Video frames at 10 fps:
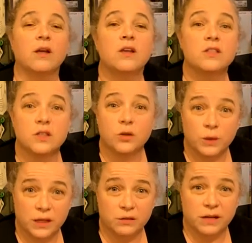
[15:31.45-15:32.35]
So
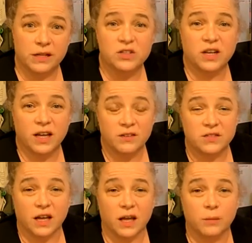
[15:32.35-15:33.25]
he arranged ahead of
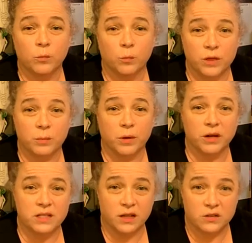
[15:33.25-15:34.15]
time with the
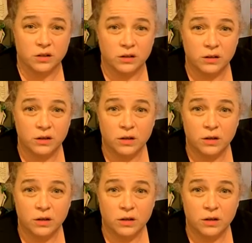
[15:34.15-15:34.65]
bartender